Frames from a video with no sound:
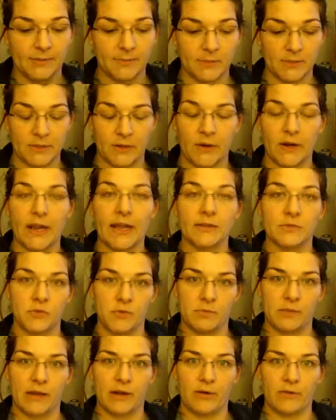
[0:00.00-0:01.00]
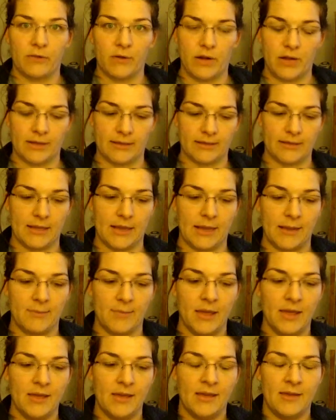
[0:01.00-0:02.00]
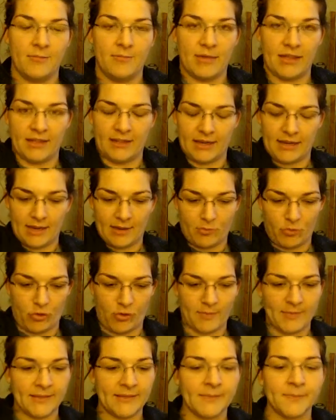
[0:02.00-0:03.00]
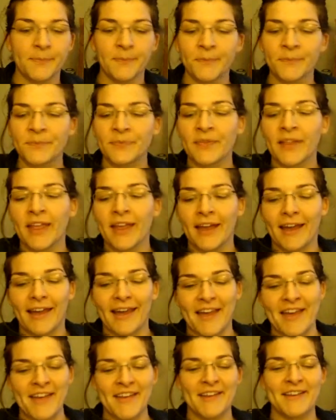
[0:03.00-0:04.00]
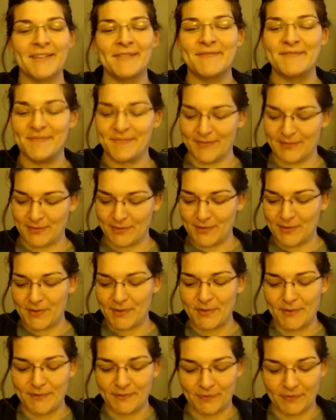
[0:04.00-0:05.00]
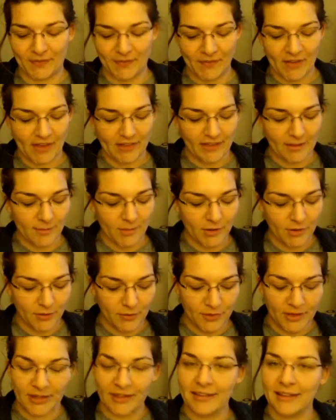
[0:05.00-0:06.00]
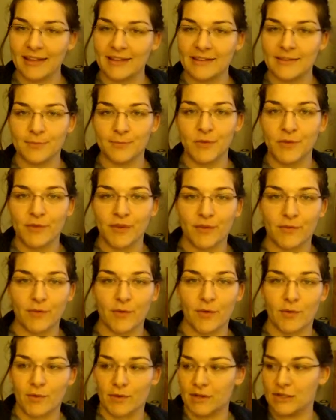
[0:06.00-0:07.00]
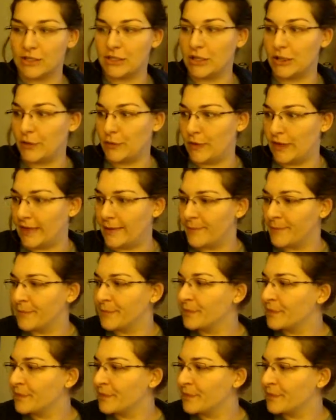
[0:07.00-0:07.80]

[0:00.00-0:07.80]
I'm sorry. I'll do better for next time, Melody, I promise. So, got the Maluka. That's moving forward slowly.